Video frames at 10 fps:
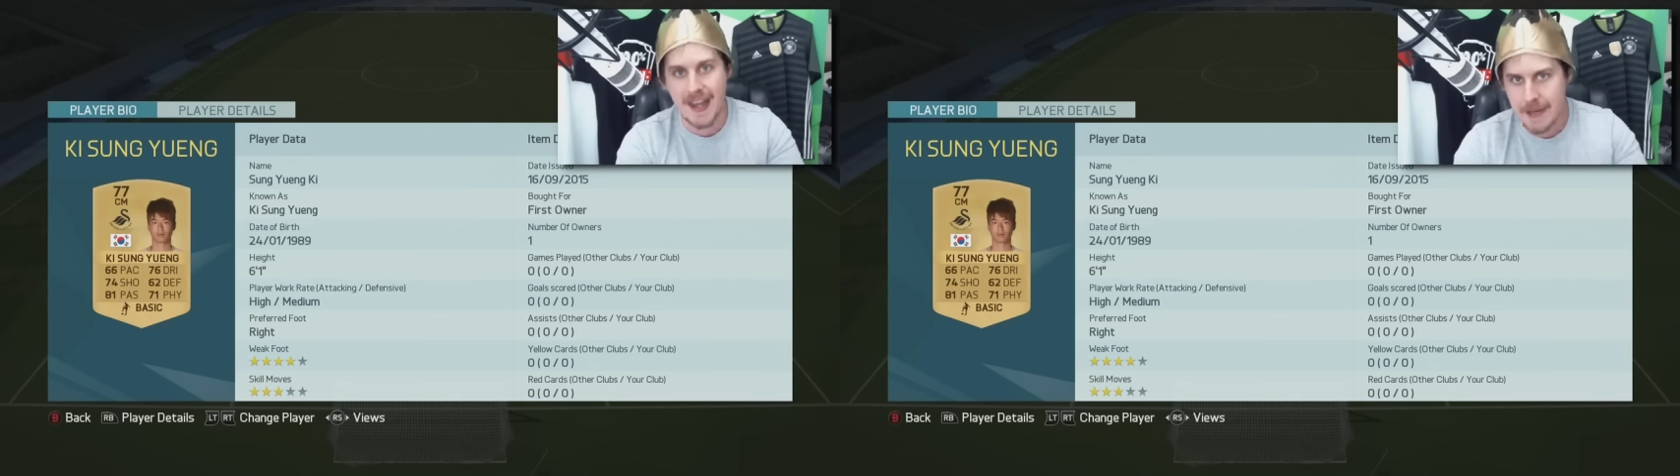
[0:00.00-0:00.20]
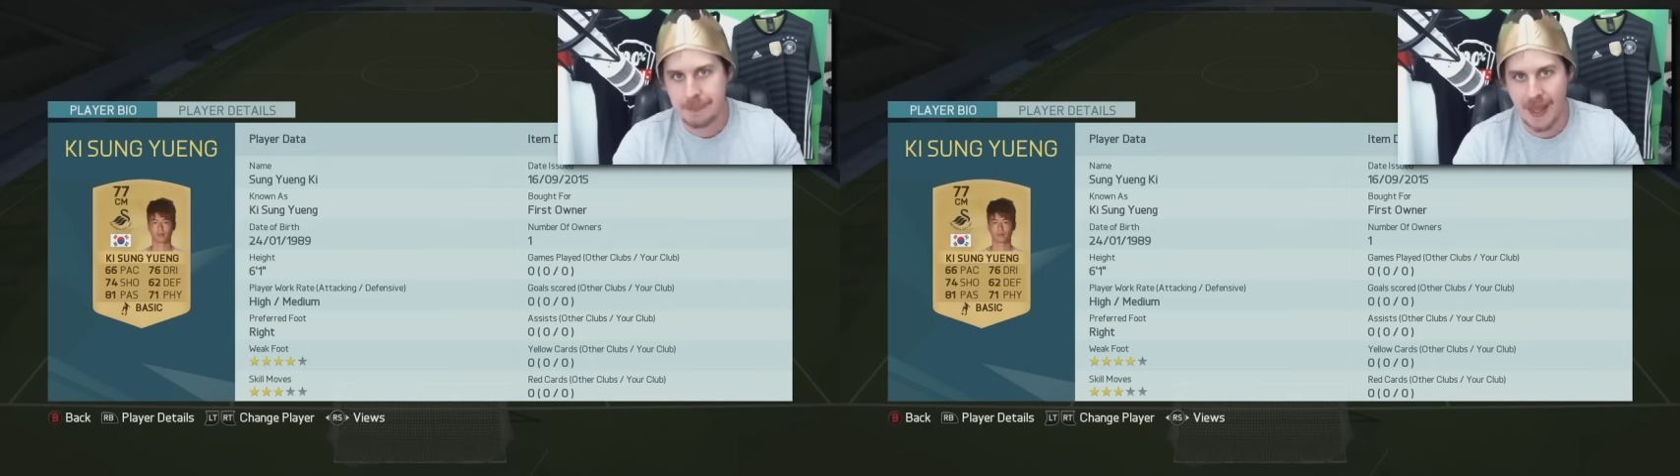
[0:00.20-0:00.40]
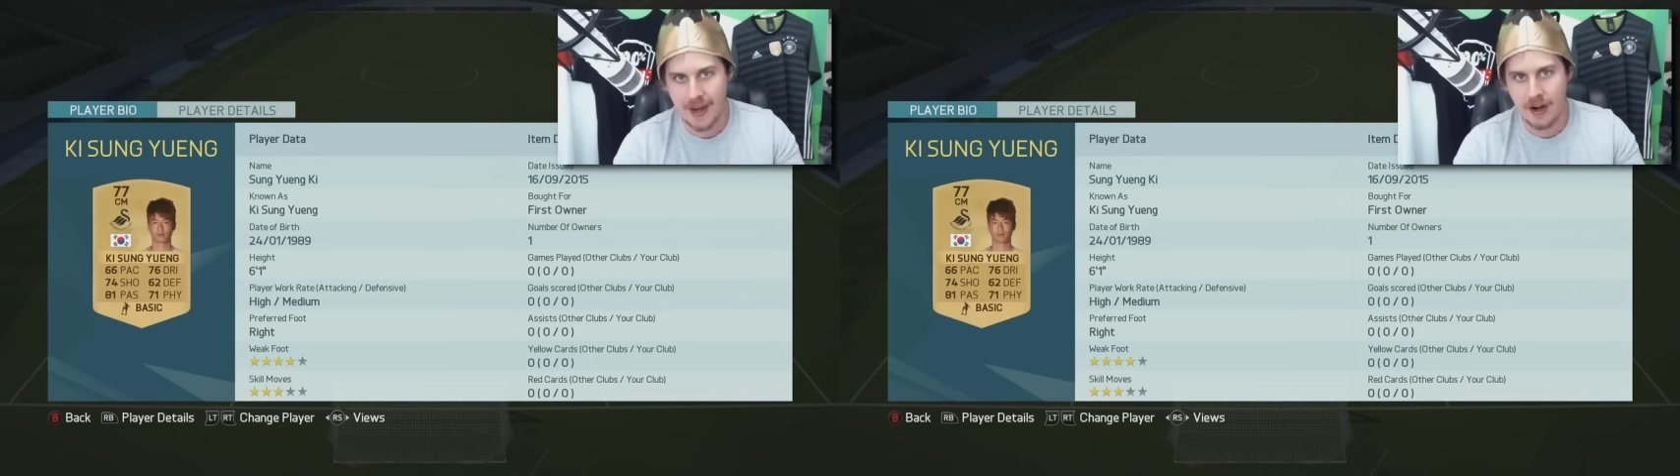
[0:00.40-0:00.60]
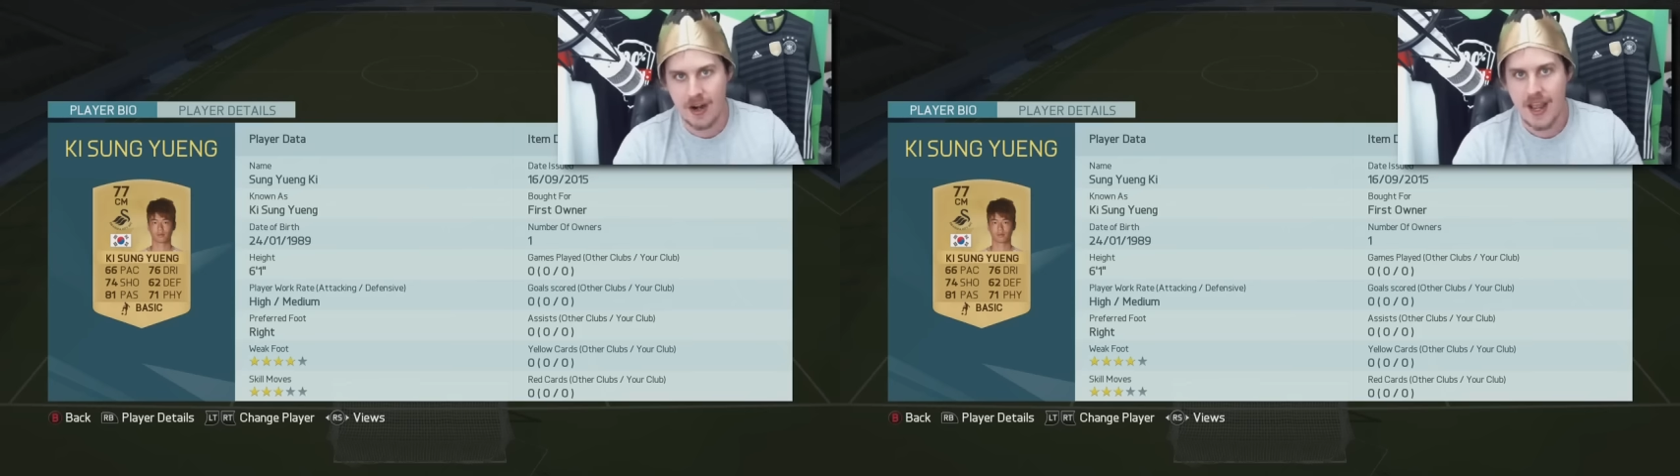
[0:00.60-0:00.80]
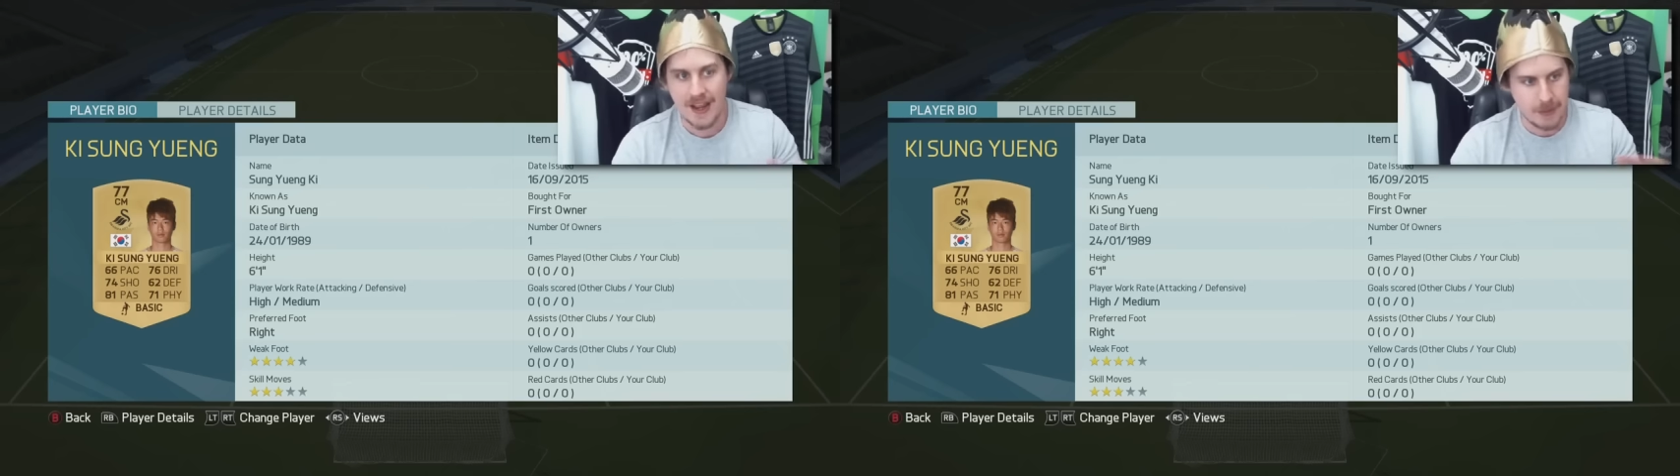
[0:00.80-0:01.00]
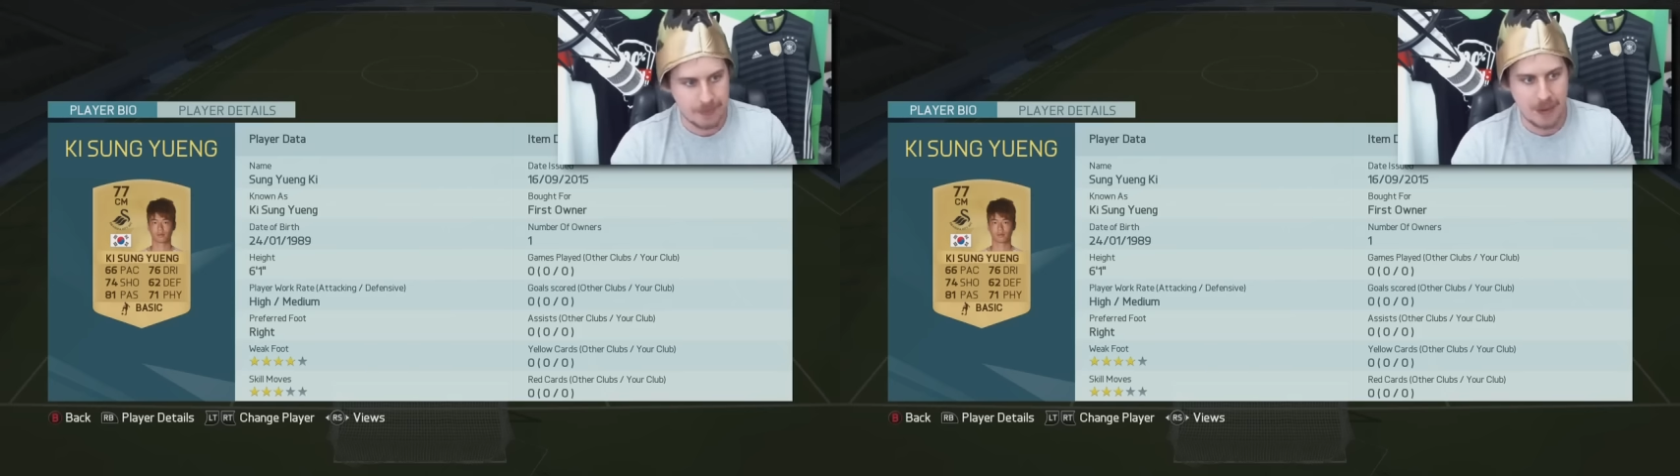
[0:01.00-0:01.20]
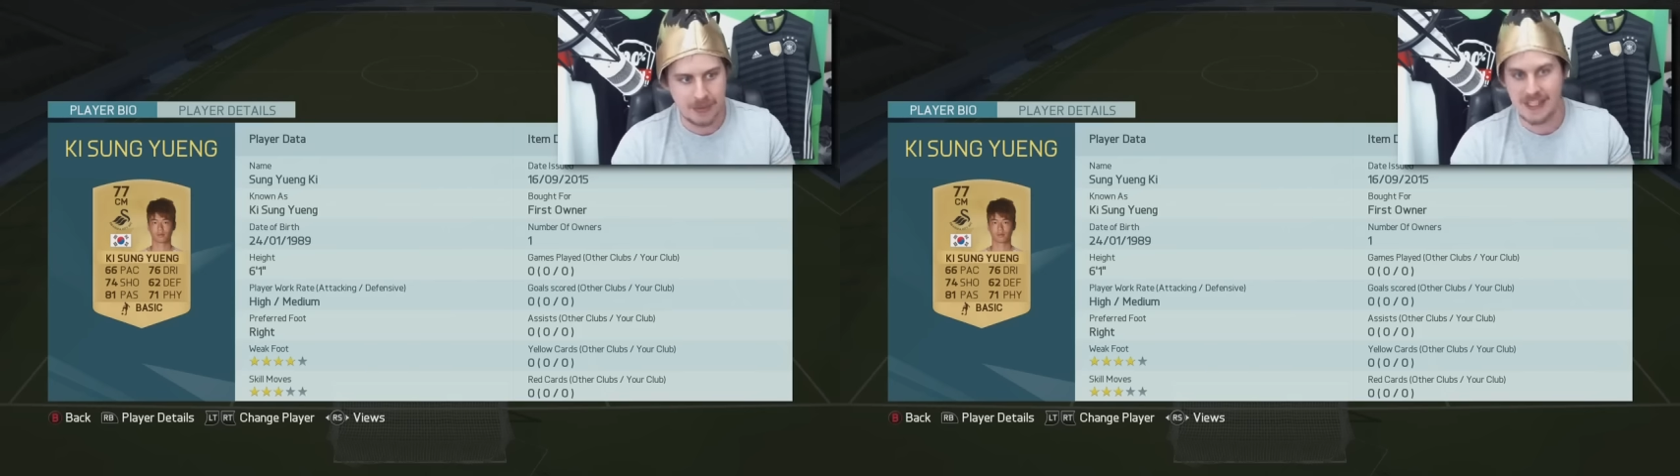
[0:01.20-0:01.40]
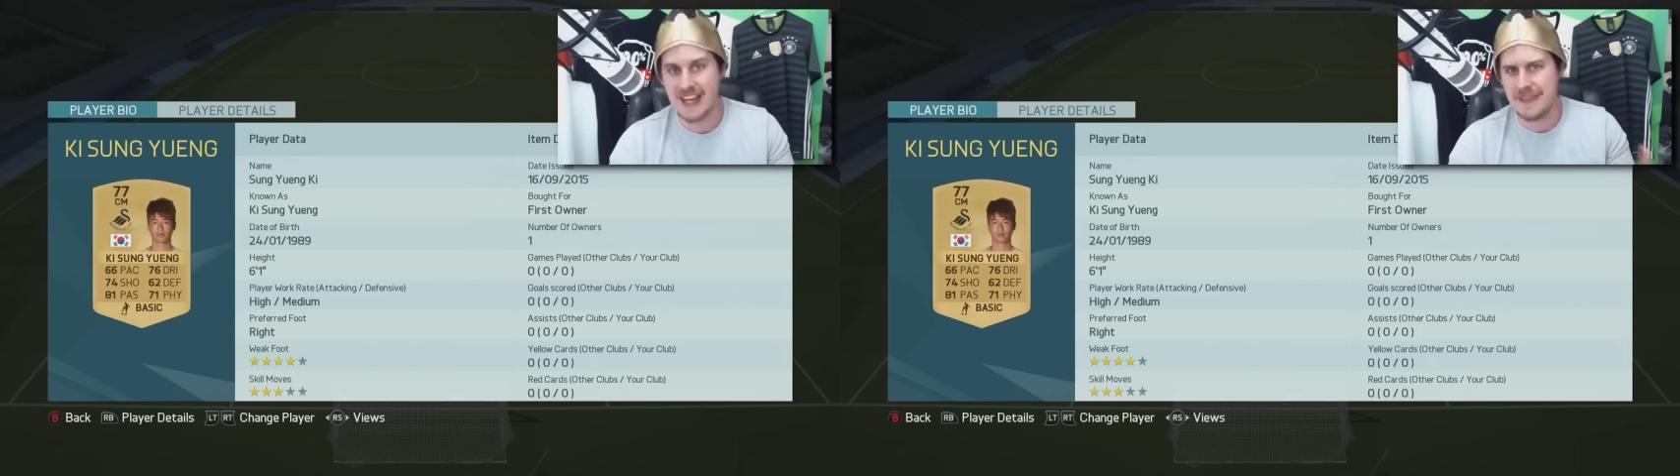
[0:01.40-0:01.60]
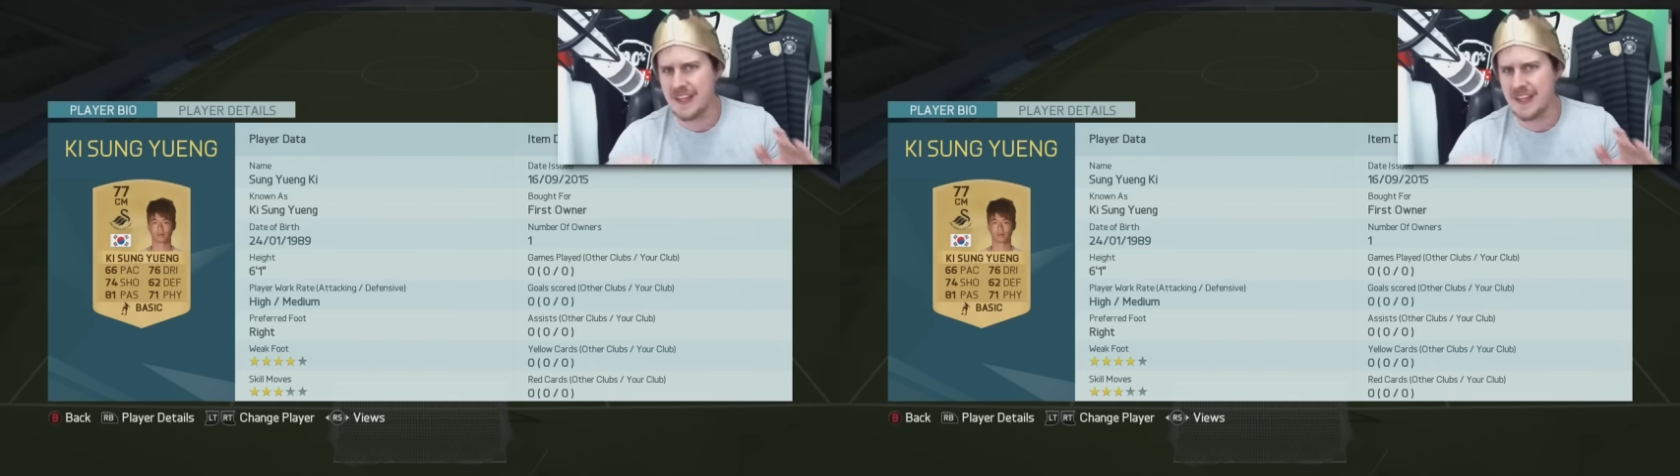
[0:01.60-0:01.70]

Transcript: any player in the Premier League.